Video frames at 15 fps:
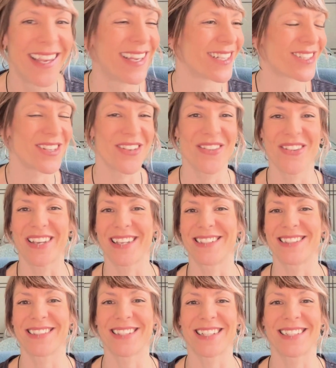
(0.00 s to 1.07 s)
so you can
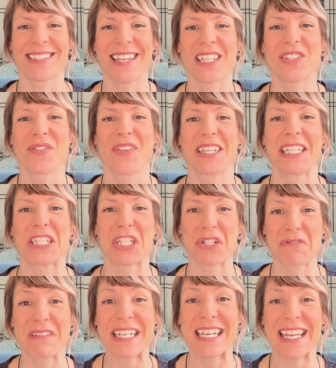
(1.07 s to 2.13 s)
successfully
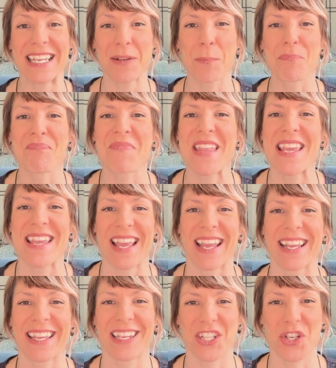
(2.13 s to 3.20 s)
treat it
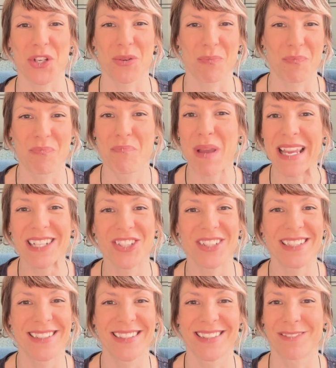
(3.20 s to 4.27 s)
and get your
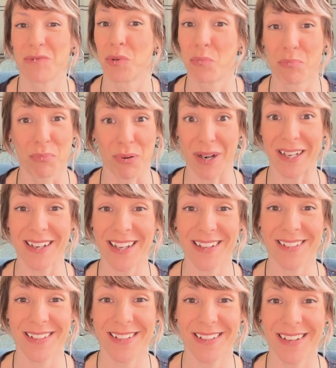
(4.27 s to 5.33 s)
patients pregnant,
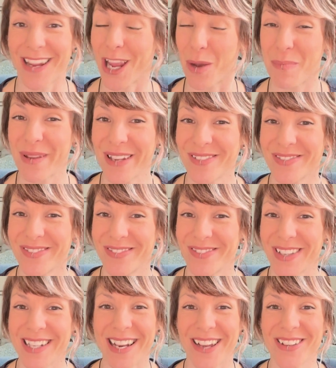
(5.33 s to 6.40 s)
happy,
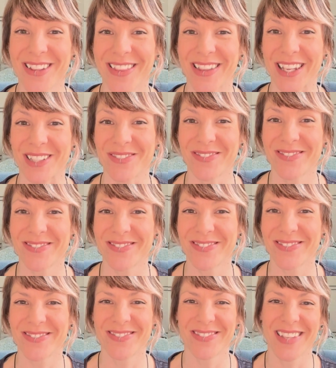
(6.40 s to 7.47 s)
and healthy.
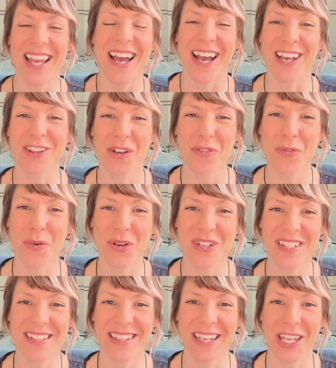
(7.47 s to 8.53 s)
I look forward to
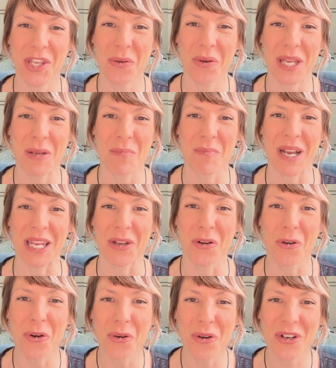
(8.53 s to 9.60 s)
seeing you in my
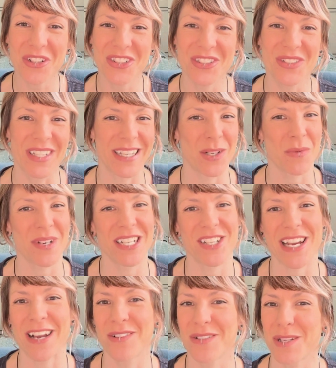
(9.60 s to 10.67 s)
course. You can reach
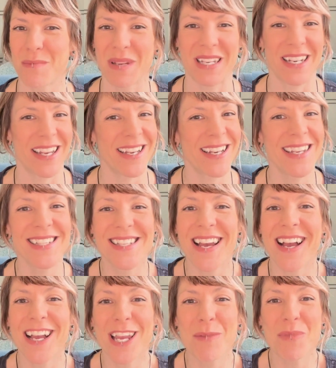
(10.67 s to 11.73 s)
out to me at any
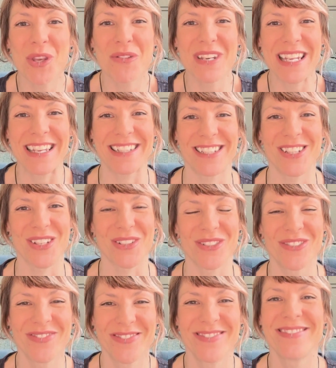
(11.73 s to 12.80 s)
time you need to.
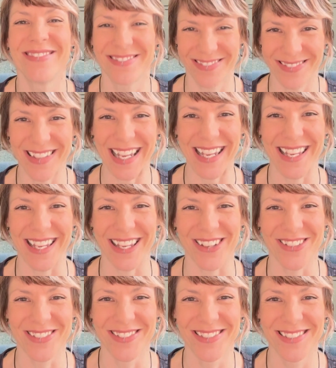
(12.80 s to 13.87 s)
Thank
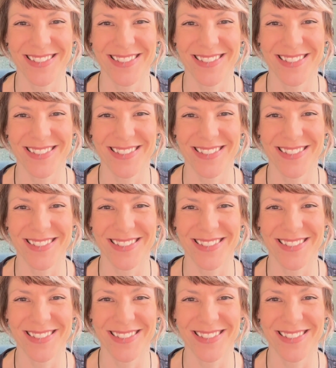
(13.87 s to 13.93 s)
you.